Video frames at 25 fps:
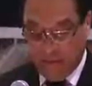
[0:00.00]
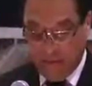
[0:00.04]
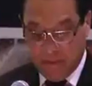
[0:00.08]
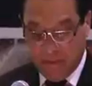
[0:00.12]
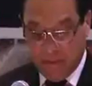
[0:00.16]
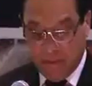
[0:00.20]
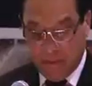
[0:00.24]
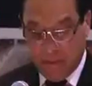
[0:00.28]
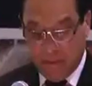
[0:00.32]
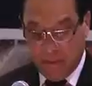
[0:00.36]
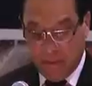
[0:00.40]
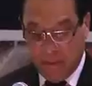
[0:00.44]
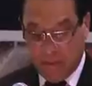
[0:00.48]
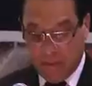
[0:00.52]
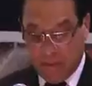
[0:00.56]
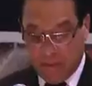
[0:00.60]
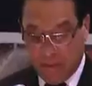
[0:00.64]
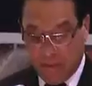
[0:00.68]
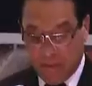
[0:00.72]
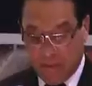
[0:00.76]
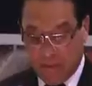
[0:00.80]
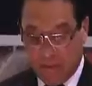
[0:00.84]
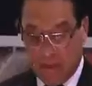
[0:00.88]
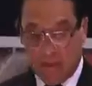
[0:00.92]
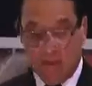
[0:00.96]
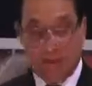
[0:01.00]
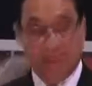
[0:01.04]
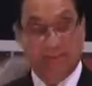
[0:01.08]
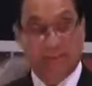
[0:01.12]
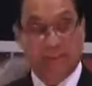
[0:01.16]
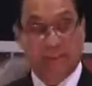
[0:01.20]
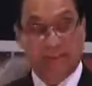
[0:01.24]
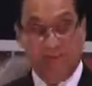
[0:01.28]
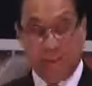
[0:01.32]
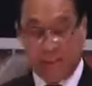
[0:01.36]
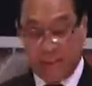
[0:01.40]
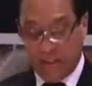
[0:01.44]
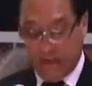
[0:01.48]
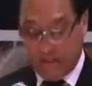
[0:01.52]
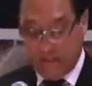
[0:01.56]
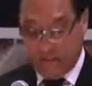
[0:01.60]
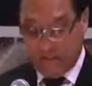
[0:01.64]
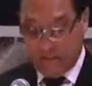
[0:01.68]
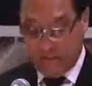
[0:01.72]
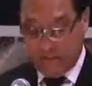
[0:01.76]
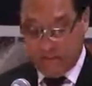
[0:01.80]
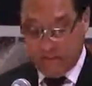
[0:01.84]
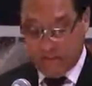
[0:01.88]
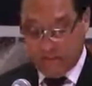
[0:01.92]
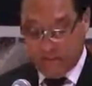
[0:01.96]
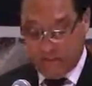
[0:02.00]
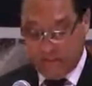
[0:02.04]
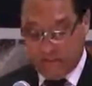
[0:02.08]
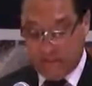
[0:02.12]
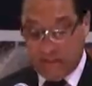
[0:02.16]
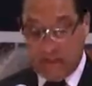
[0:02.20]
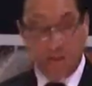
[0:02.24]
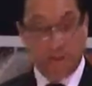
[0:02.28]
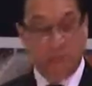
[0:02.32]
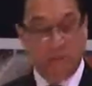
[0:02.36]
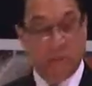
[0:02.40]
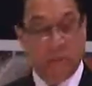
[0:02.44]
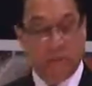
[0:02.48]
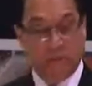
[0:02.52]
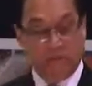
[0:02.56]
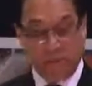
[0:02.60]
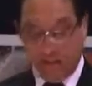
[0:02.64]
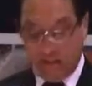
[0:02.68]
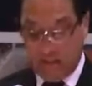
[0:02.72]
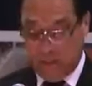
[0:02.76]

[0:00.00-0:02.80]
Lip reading: but the term limit will be extended from 7 years